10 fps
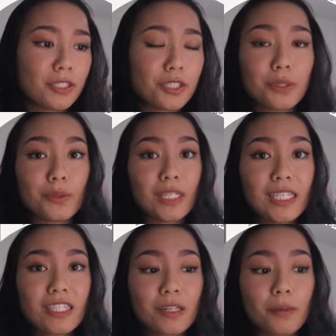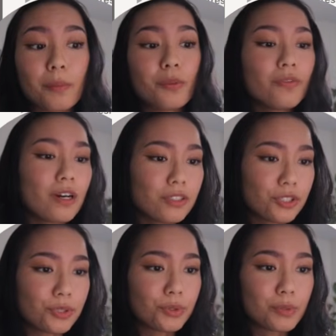So let's move on
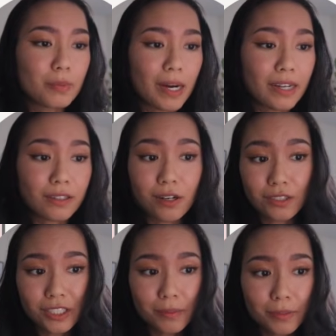to my content